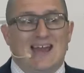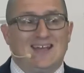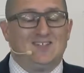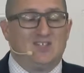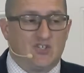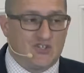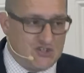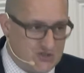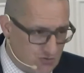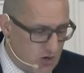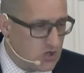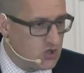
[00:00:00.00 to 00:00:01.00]
and
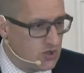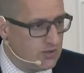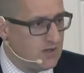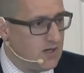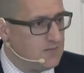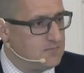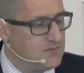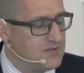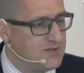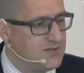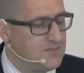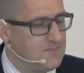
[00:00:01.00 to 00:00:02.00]
destruction
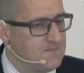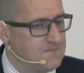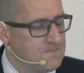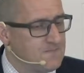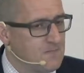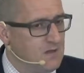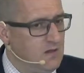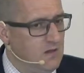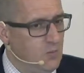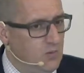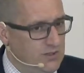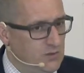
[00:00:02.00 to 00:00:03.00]
comes.
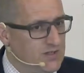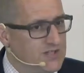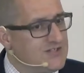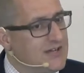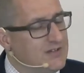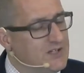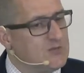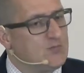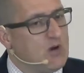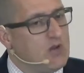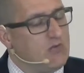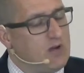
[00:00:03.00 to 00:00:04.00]
We need to understand this,
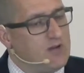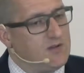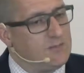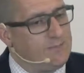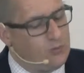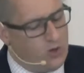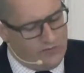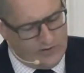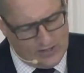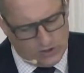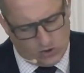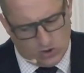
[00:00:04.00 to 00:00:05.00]
brethren, under the
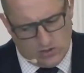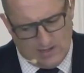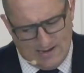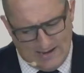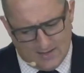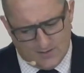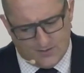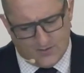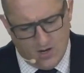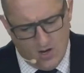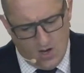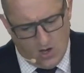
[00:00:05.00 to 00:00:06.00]
providential
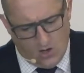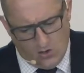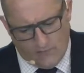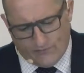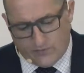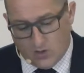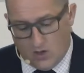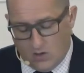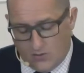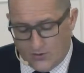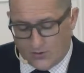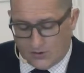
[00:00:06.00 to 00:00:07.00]
hand of
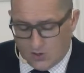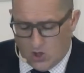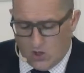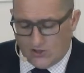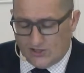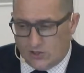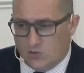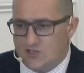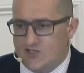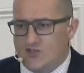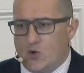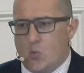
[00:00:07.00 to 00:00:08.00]
God, that God
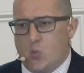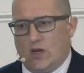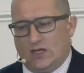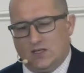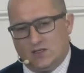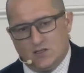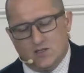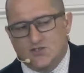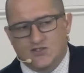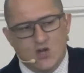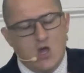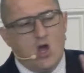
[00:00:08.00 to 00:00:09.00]
uses the
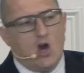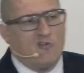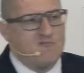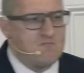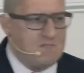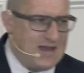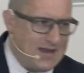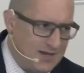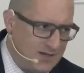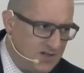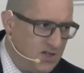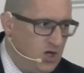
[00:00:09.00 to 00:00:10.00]
wickedness of
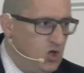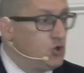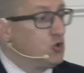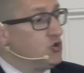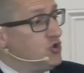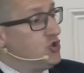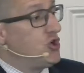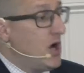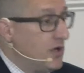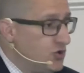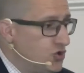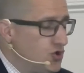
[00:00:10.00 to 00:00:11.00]
man to
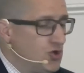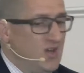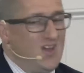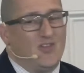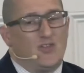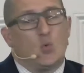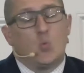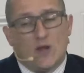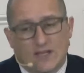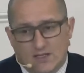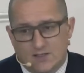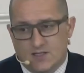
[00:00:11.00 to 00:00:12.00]
judge the
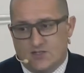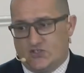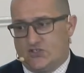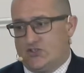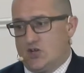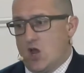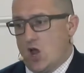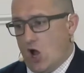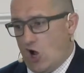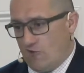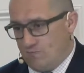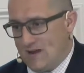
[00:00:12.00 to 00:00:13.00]
wickedness
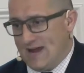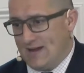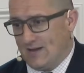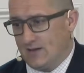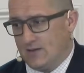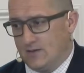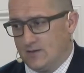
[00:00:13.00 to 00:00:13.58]
of man.